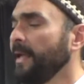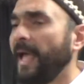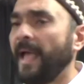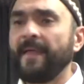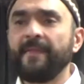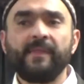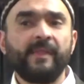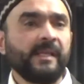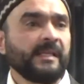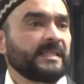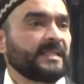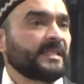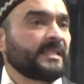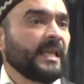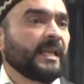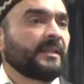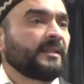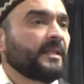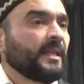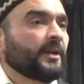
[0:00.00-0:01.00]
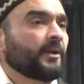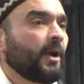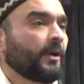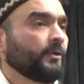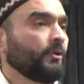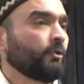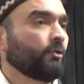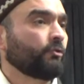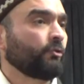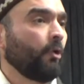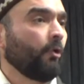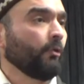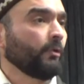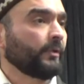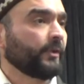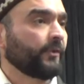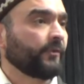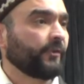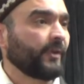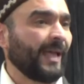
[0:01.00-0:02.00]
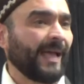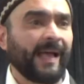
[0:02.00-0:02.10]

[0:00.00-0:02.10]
and they sit there on your shoulders.